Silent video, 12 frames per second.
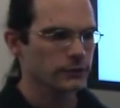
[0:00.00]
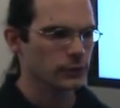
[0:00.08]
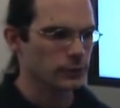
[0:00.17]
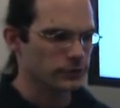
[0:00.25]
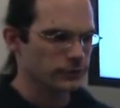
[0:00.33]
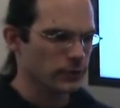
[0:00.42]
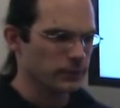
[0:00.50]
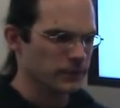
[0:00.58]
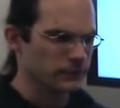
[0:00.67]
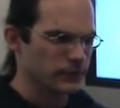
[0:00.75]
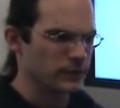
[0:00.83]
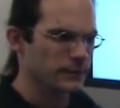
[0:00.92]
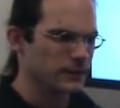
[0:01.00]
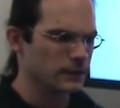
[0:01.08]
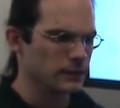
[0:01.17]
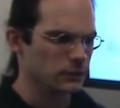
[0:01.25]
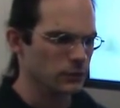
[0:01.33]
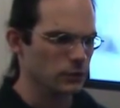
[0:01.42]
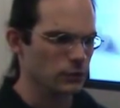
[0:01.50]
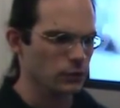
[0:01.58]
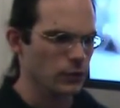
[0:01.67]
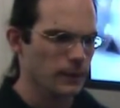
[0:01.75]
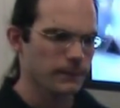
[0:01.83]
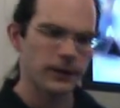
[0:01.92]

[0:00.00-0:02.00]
So we're developing fundamentally new